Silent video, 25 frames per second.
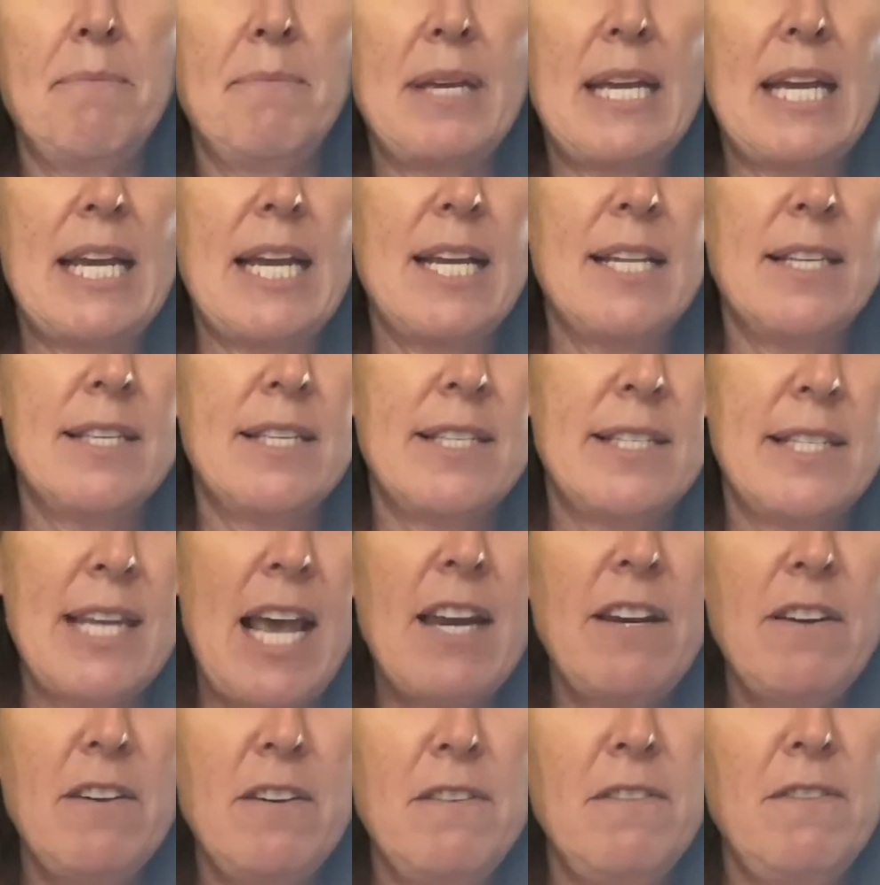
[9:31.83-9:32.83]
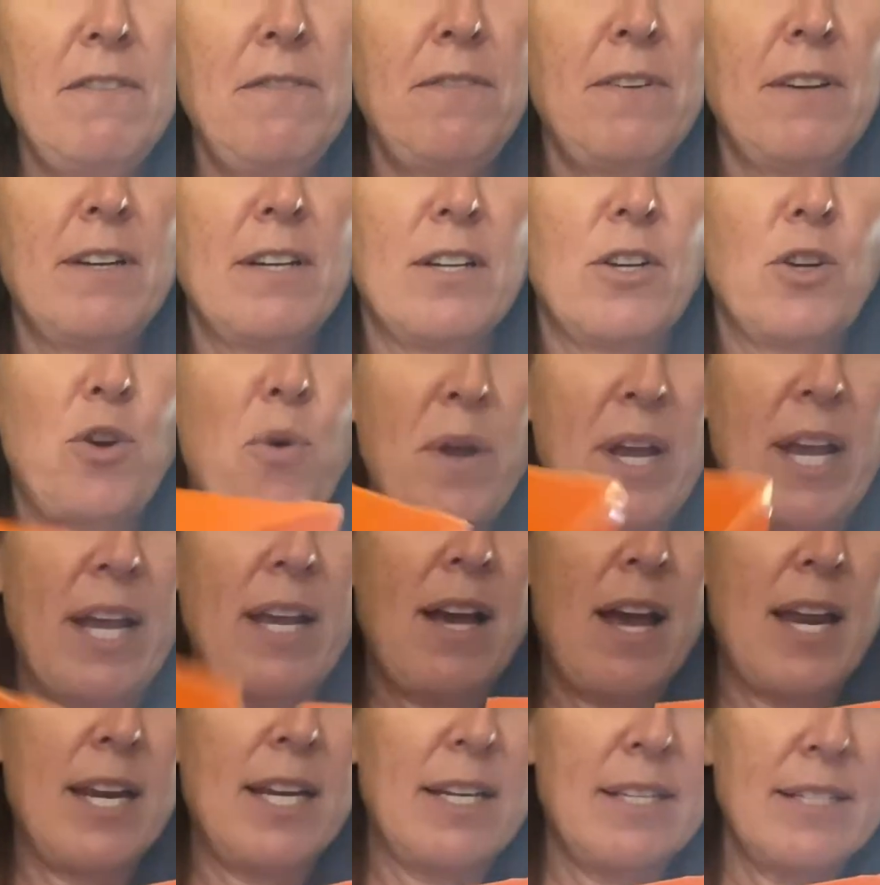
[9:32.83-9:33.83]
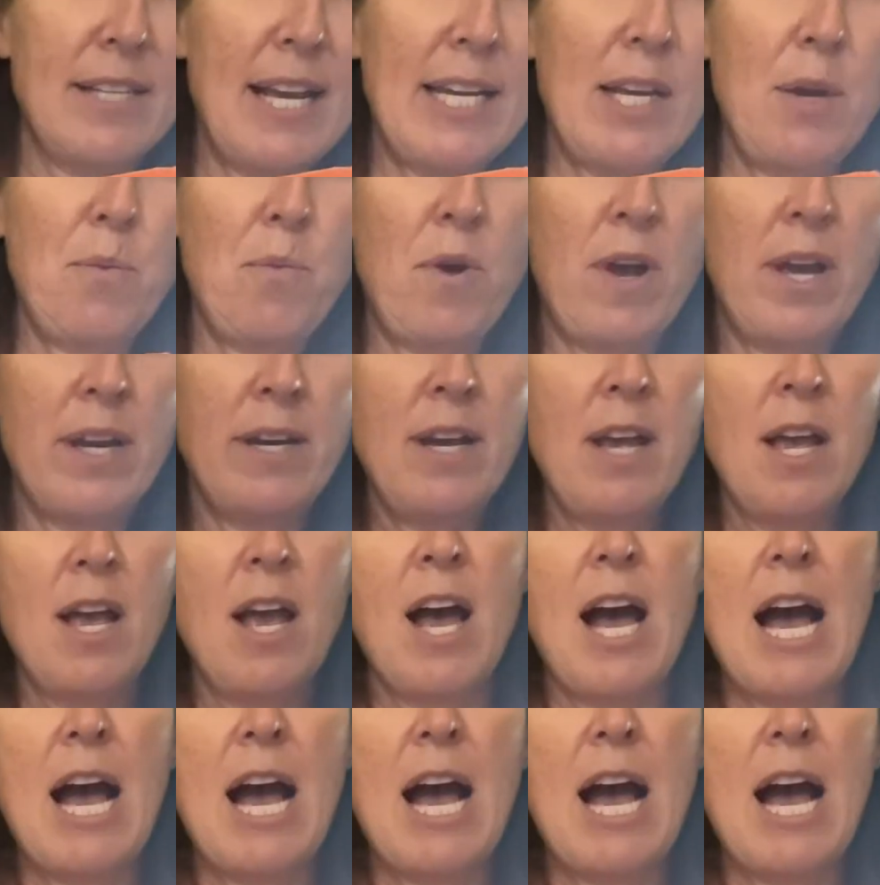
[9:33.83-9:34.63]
Instead of going and cutting a second one,